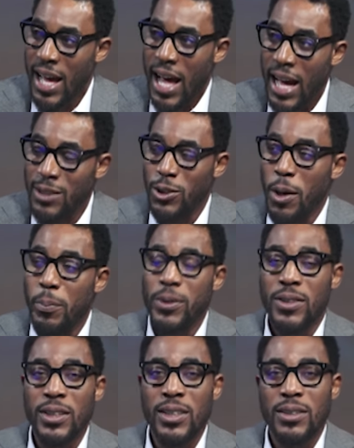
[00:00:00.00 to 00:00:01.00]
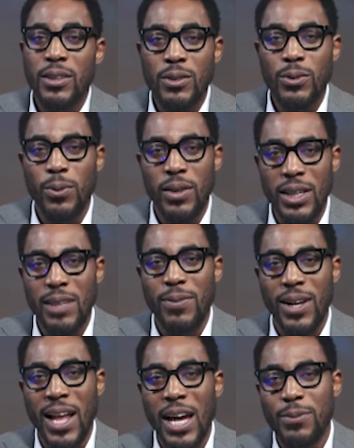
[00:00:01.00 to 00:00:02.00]
and the opportunity to live
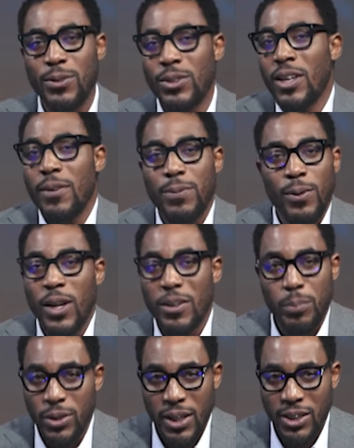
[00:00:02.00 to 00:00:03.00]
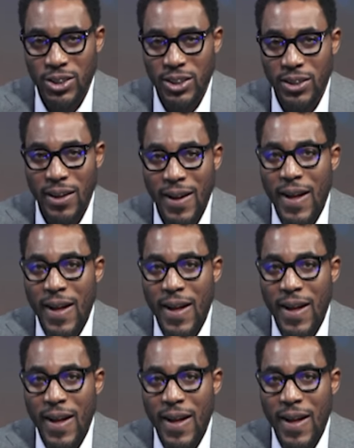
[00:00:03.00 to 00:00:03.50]
life to their fullest potential.